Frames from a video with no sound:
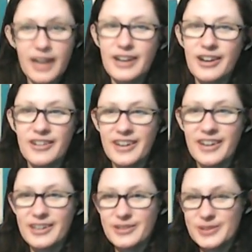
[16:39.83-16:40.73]
I
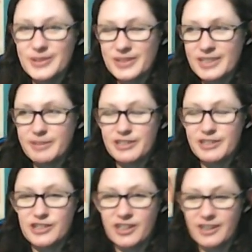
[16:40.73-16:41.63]
always, anytime I hear
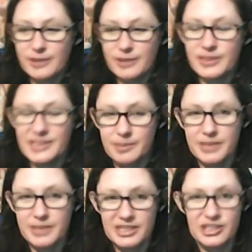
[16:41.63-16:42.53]
juggernaut, I want to say bitch.